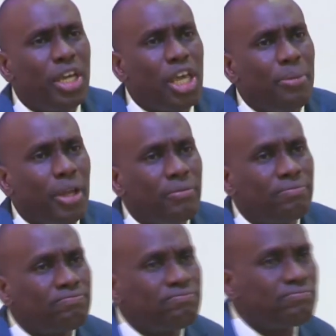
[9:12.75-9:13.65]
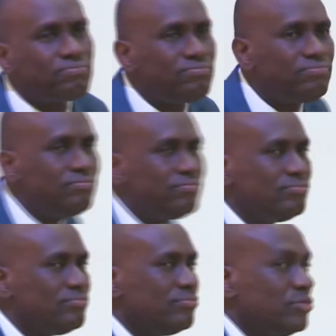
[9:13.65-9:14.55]
came in
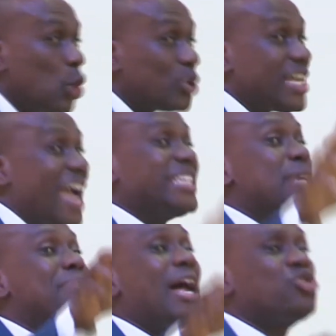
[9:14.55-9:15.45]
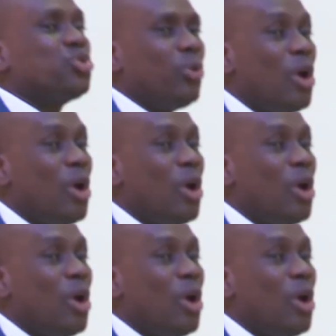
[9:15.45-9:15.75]
to take the mantle